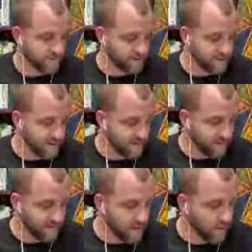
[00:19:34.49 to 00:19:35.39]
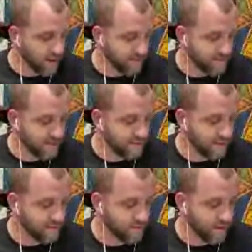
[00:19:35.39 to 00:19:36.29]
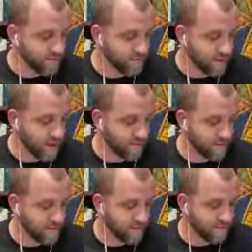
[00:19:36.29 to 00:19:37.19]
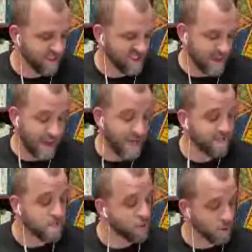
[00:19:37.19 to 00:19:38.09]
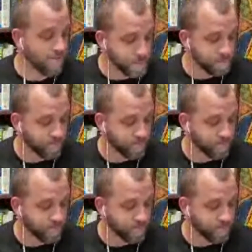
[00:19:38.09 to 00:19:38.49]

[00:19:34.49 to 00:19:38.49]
He says, if anyone else thinks he has grounds for confidence in the flesh, I have more.